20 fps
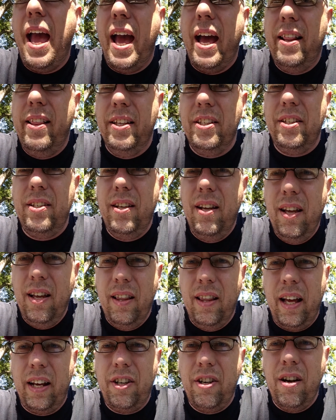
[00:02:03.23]
had this
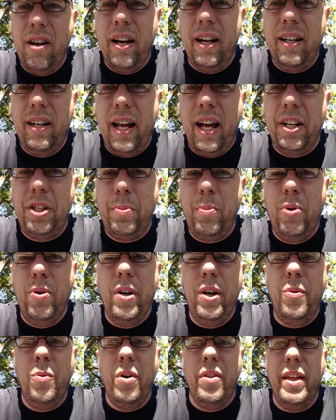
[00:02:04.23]
electronic
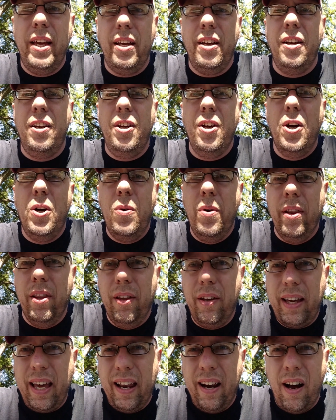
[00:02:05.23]
dashboard where they could go and
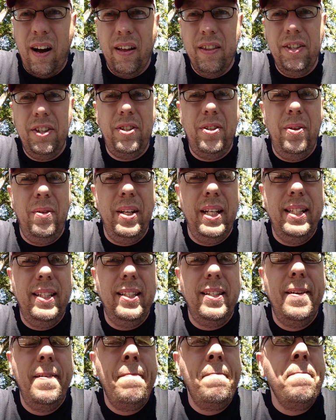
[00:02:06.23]
look at all the
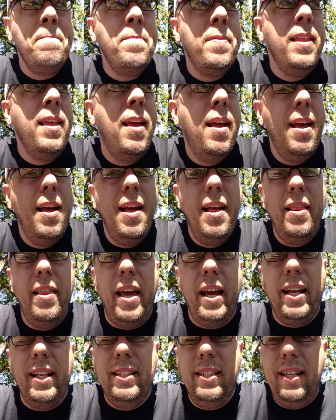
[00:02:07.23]
students. They
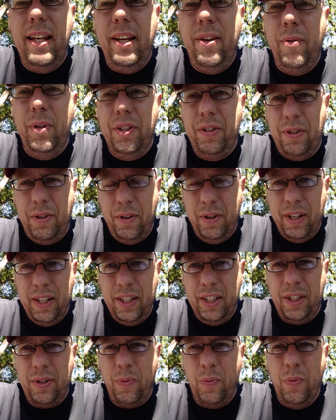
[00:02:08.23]
could see which
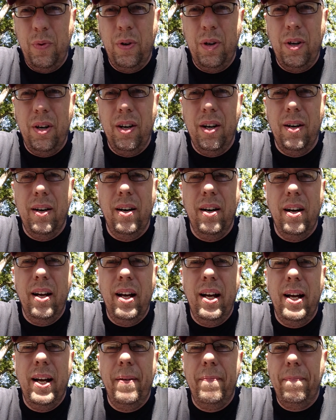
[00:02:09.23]
students were
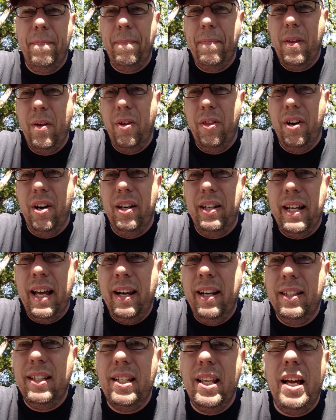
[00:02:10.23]
their
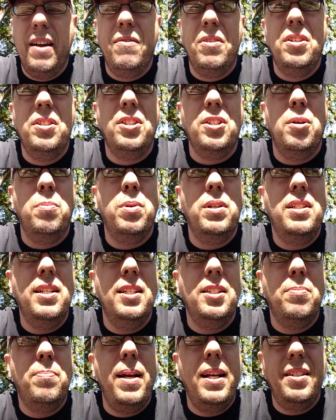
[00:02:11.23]
attendance levels, their
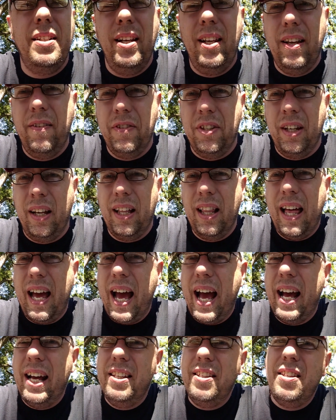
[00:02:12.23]
participation levels in
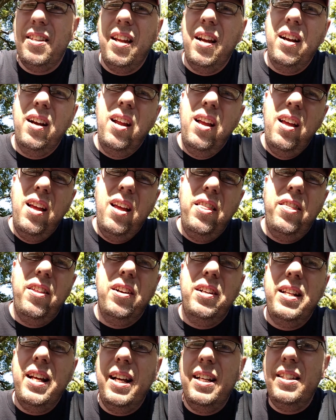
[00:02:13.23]
class, their
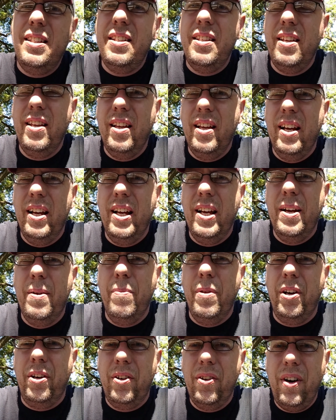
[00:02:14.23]
test,
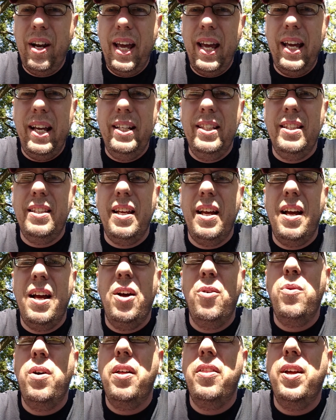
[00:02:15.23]
their grades, how
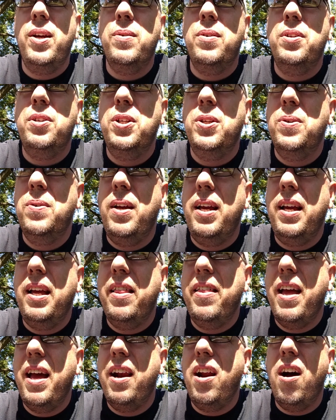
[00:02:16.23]
well they were doing.
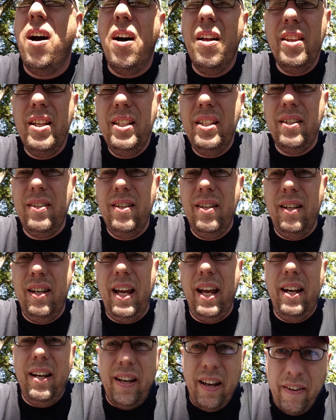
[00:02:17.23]
It had all this
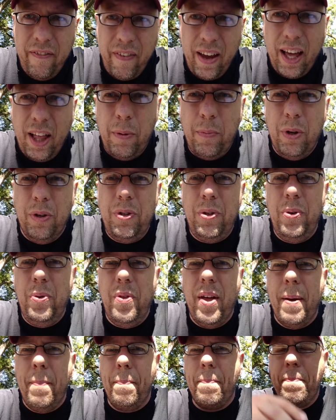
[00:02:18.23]
data available to
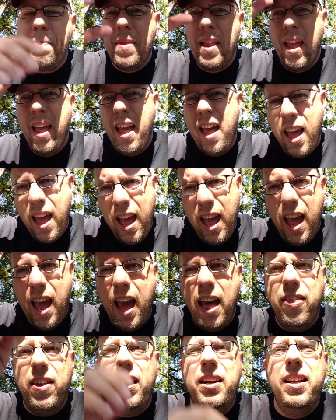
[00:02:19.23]
them.
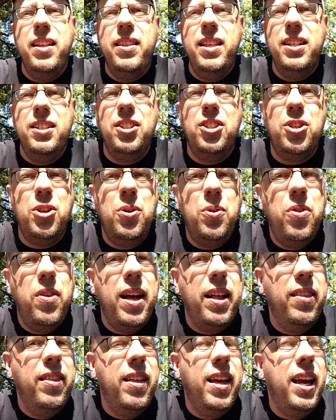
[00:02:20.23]
And they did this so
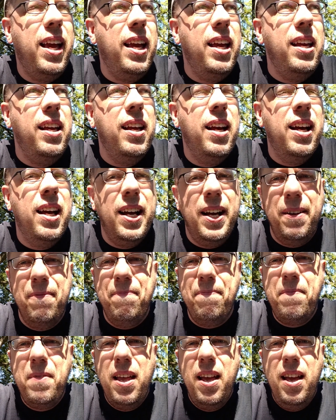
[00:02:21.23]
that they
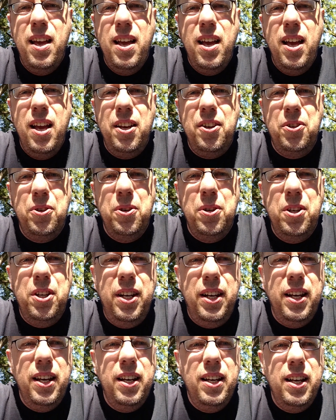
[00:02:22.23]

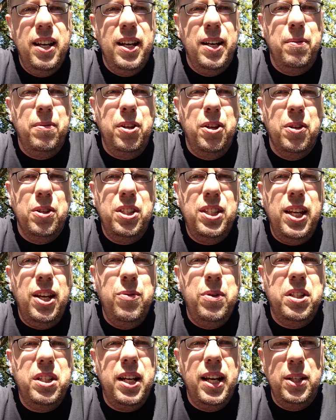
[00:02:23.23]
could see
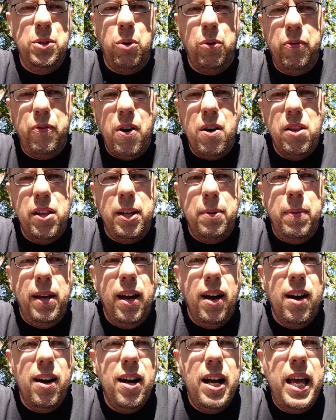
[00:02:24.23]
which kids were falling
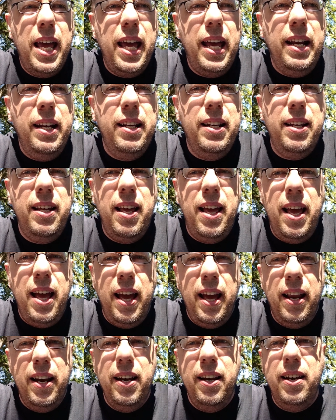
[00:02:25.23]
behind,
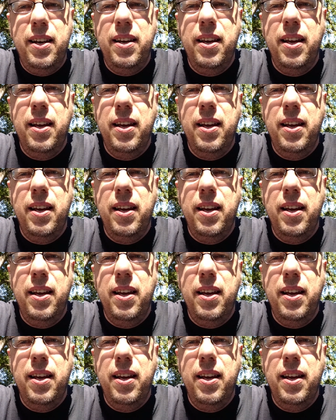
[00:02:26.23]
and